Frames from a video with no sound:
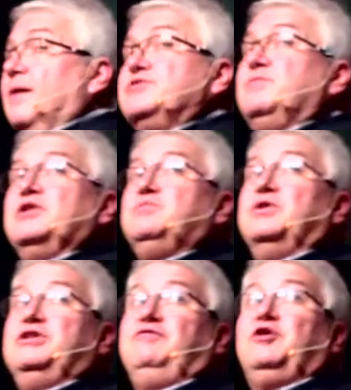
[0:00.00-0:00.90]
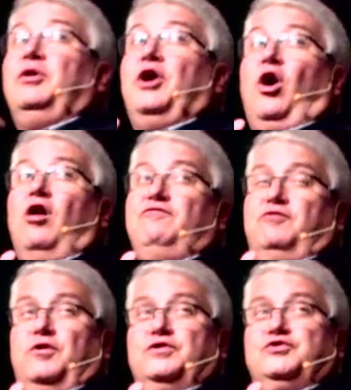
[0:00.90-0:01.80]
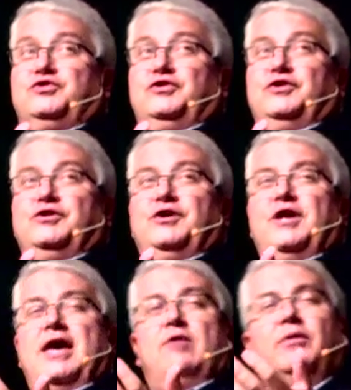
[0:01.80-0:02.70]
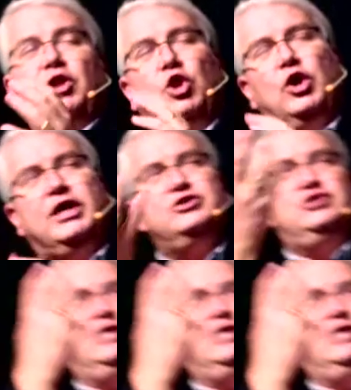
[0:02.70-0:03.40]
it becomes much more difficult and hard for us. And when we look at